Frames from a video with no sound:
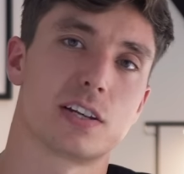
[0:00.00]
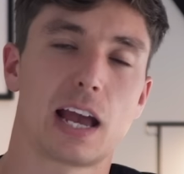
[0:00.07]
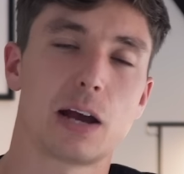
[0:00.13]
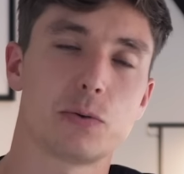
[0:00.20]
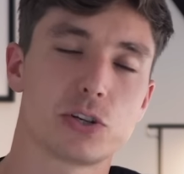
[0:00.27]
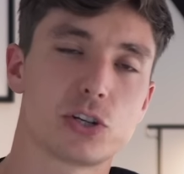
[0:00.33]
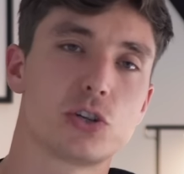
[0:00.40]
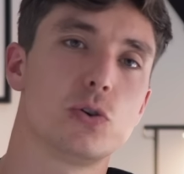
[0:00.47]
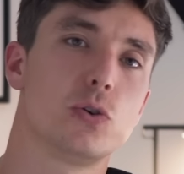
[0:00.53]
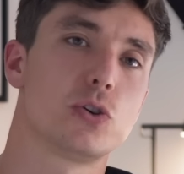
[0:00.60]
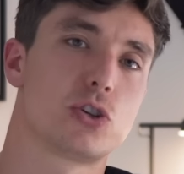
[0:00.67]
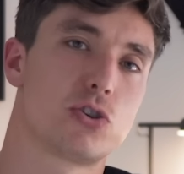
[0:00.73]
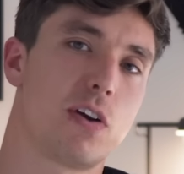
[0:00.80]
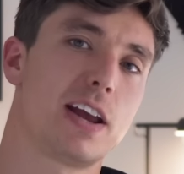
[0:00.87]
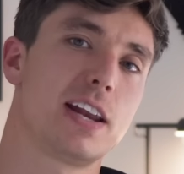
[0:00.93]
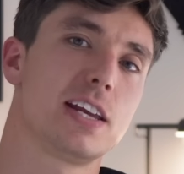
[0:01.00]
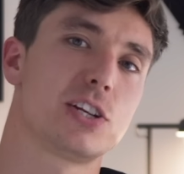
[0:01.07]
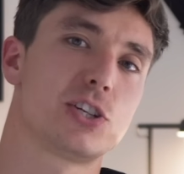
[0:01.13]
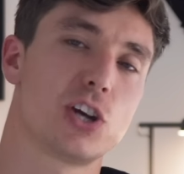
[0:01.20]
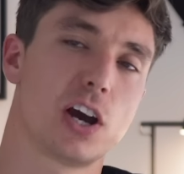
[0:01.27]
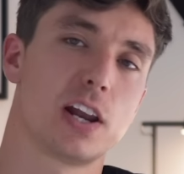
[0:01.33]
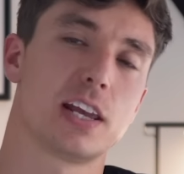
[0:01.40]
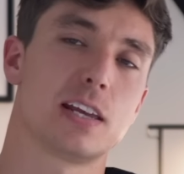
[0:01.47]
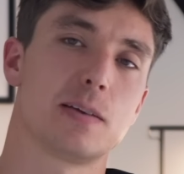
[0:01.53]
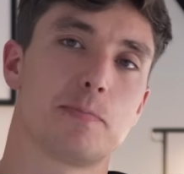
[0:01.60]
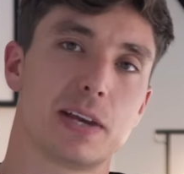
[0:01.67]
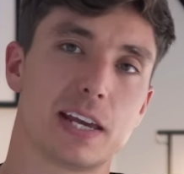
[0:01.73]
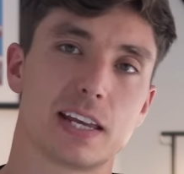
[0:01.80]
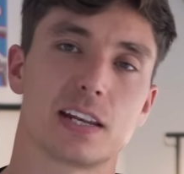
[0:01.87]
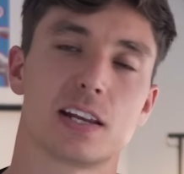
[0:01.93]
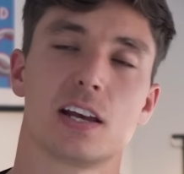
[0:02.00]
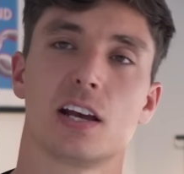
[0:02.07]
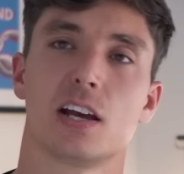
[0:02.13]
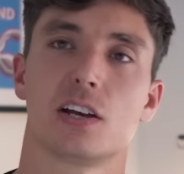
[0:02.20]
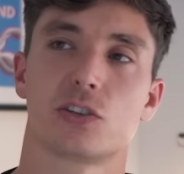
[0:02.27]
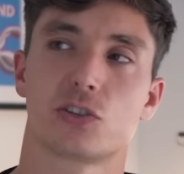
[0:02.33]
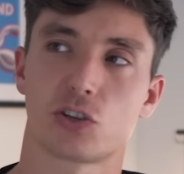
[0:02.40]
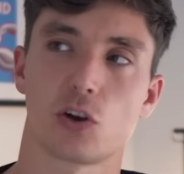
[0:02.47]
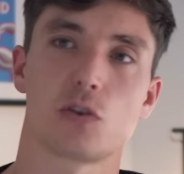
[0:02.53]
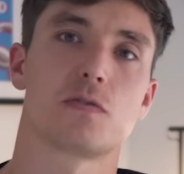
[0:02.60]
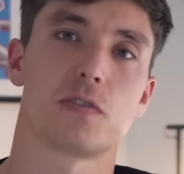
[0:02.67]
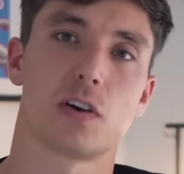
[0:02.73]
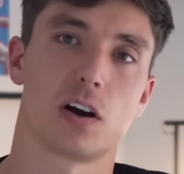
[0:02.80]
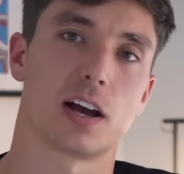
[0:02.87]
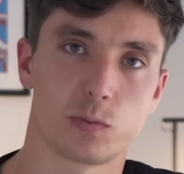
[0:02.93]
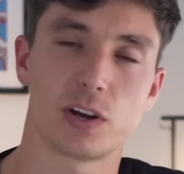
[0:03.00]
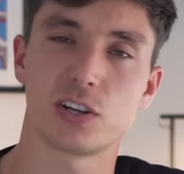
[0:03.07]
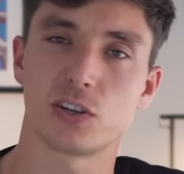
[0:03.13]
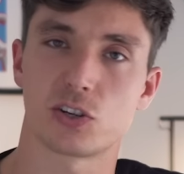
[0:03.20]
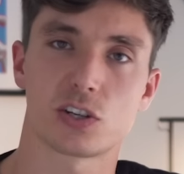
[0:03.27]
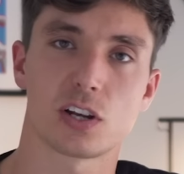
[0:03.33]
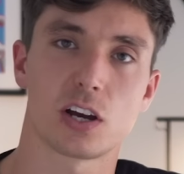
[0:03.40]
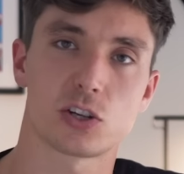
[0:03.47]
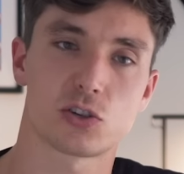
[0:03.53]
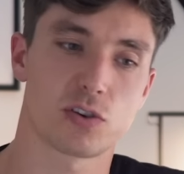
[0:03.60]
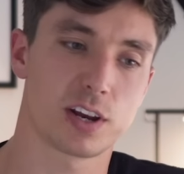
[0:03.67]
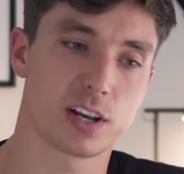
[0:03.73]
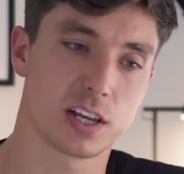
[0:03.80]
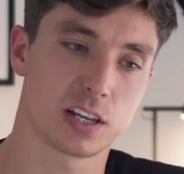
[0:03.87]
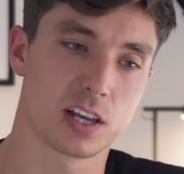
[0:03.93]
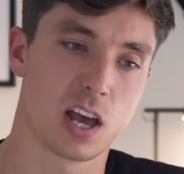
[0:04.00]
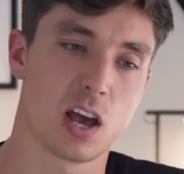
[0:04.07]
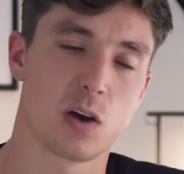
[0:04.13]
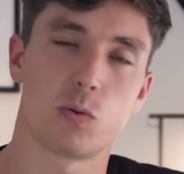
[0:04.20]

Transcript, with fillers: How has your training journey been so far? Where did you start training?